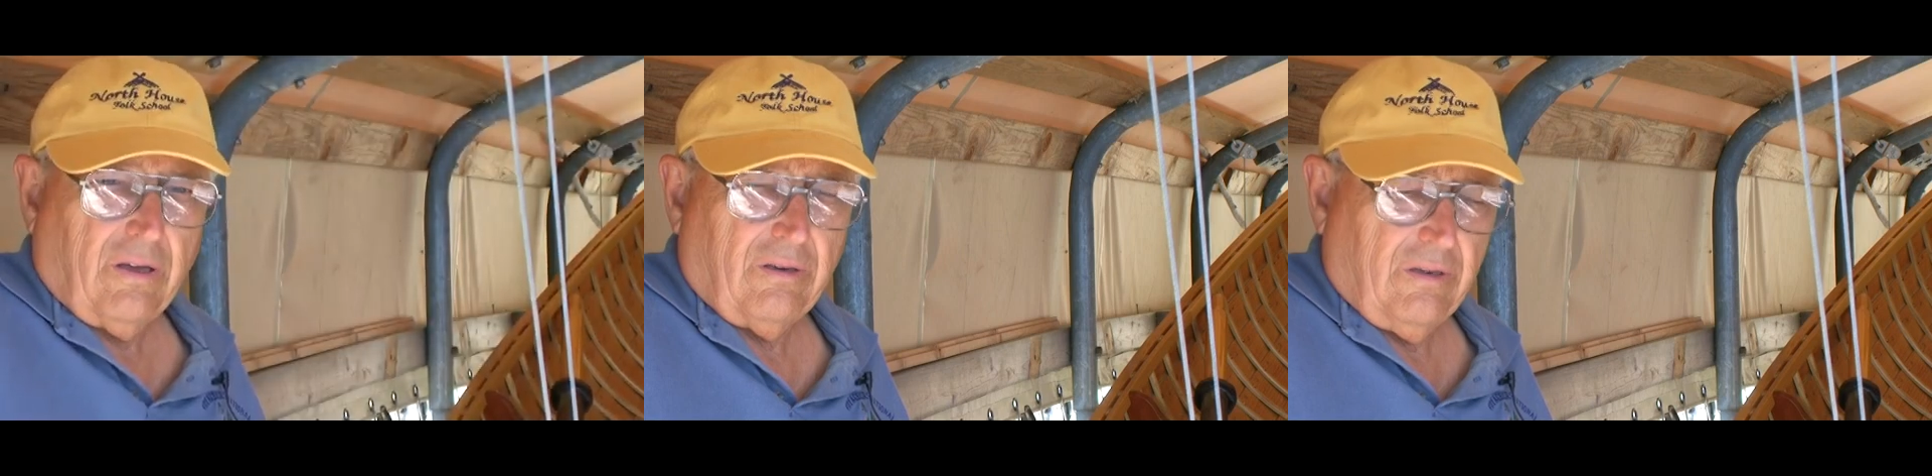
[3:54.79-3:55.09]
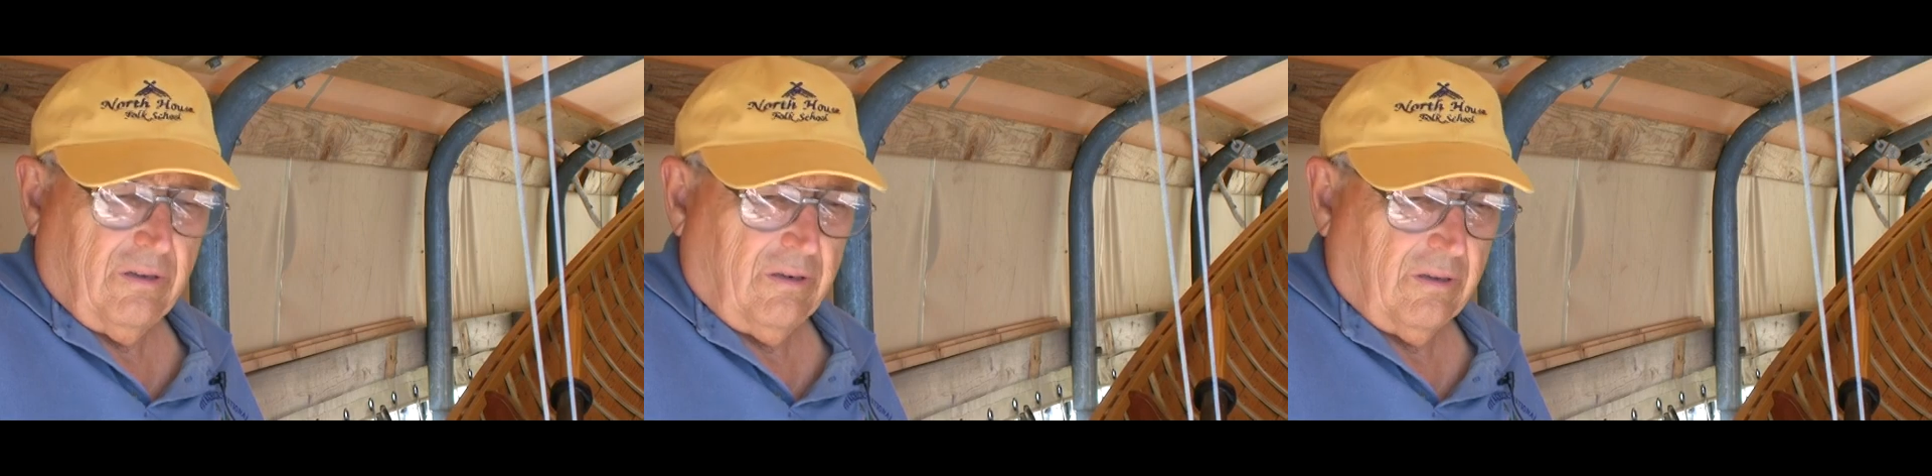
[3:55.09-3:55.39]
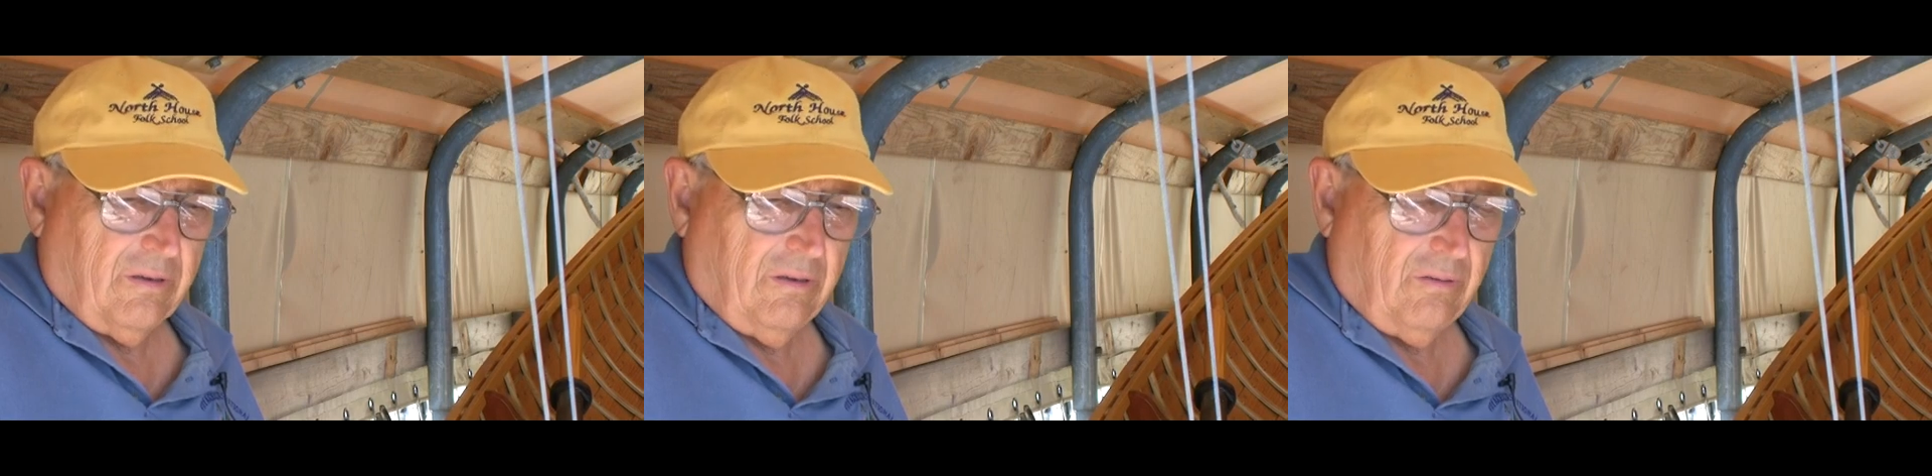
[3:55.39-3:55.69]
I did
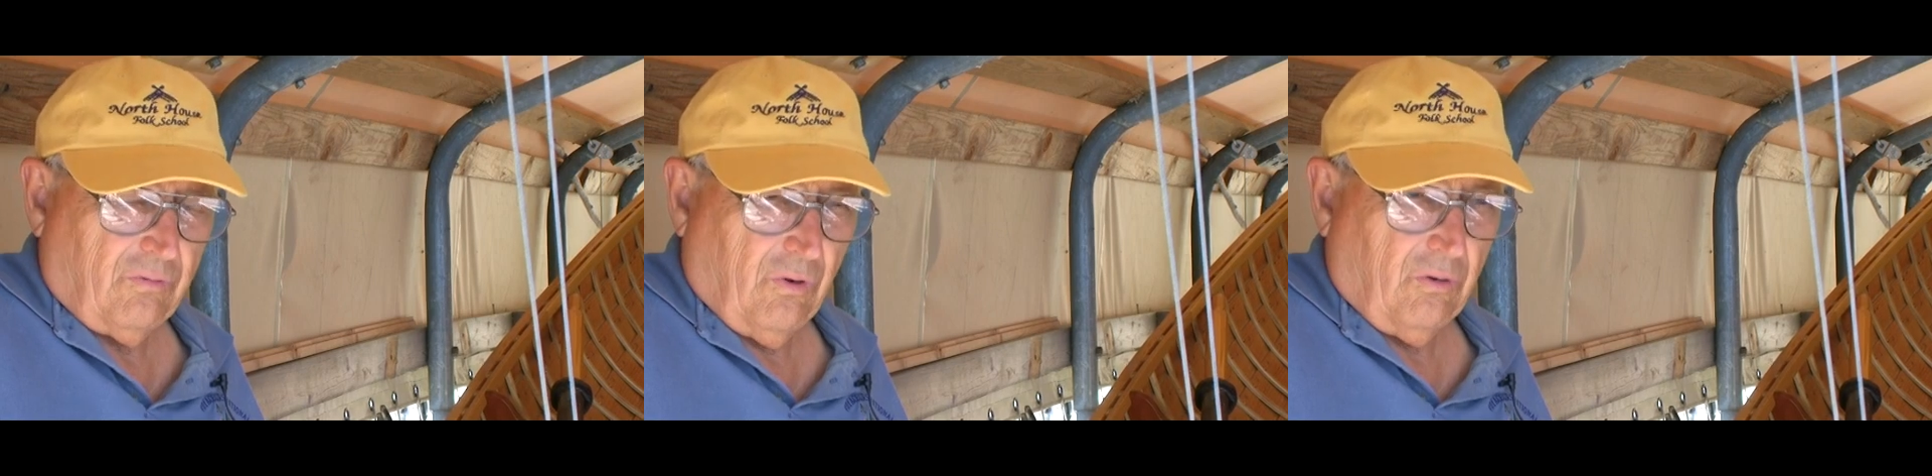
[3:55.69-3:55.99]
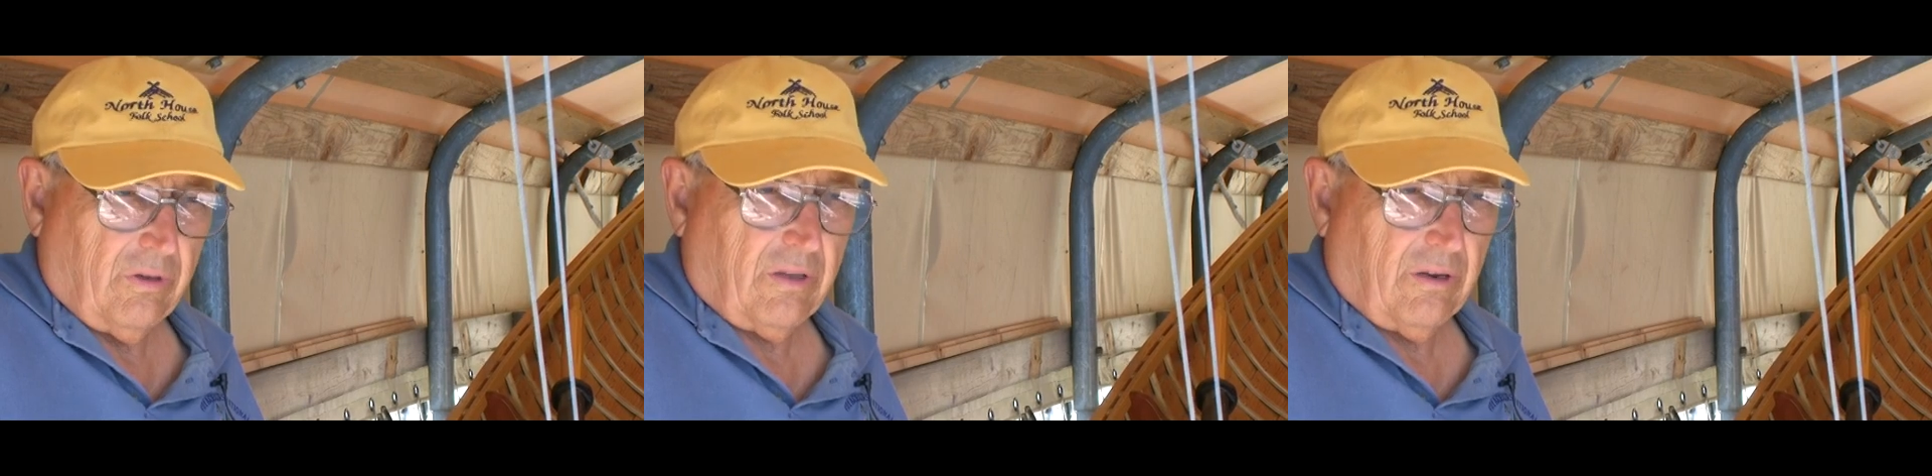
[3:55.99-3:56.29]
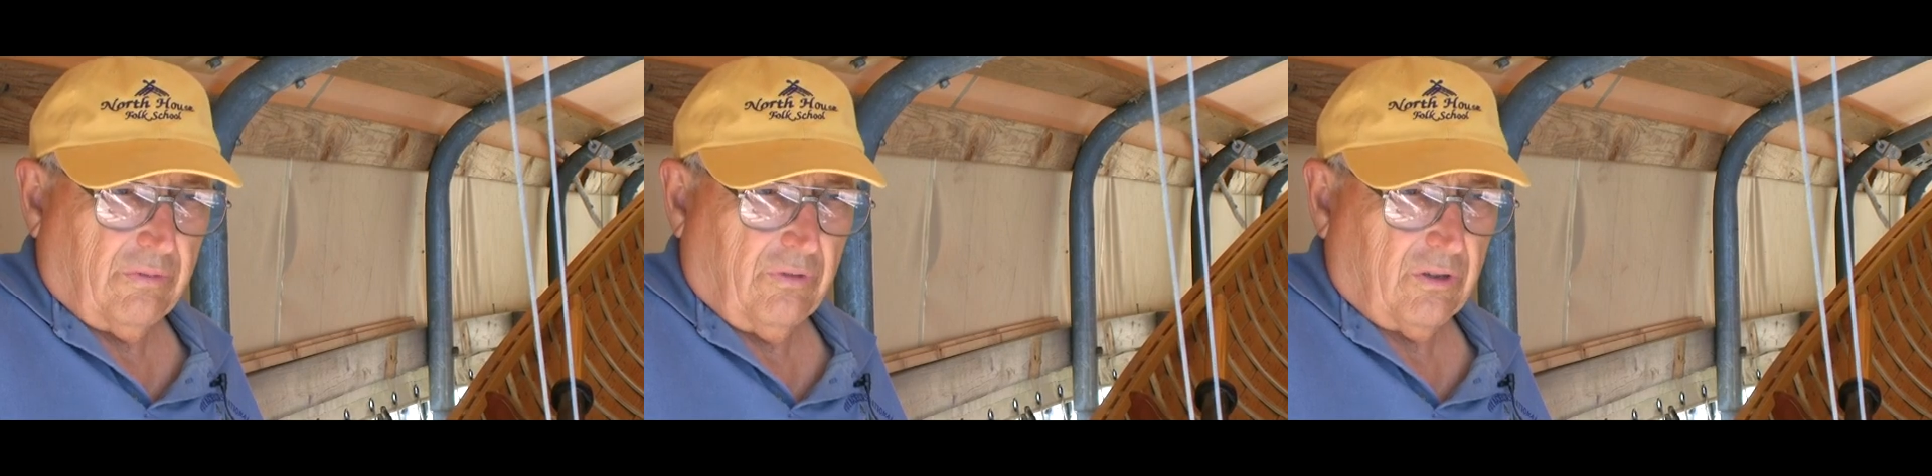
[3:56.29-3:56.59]
uh, row to
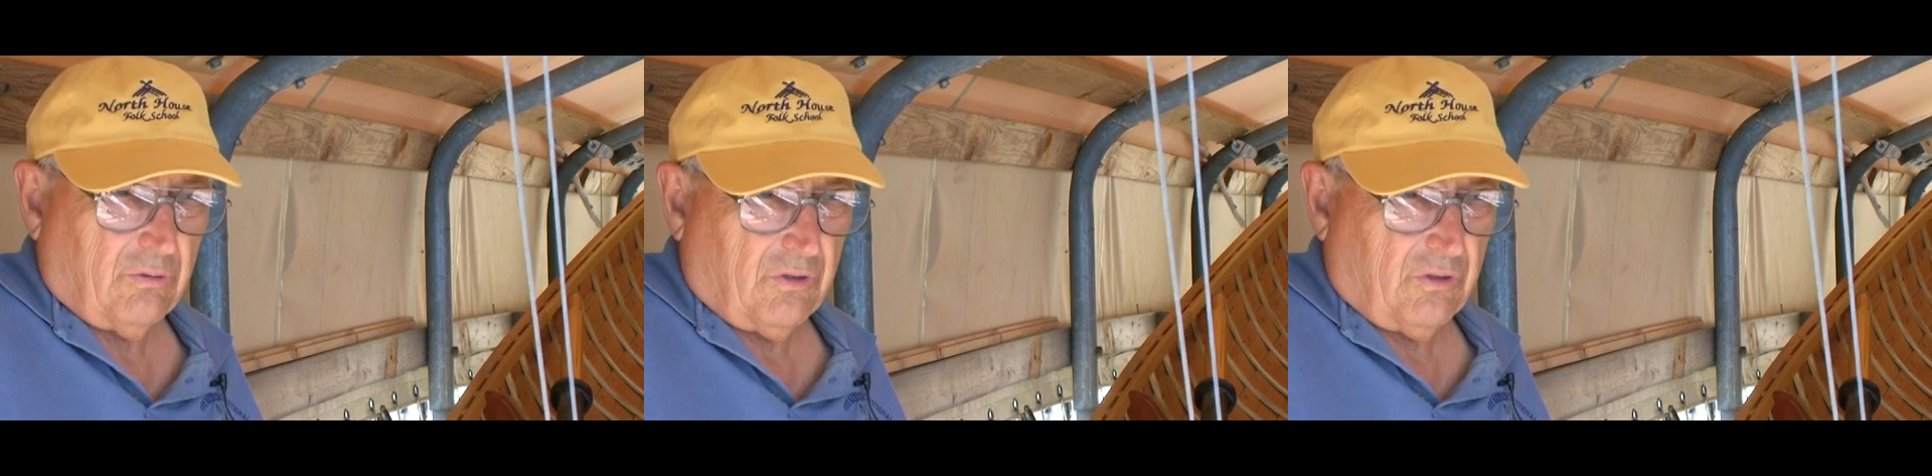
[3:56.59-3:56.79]
Kettle Falls.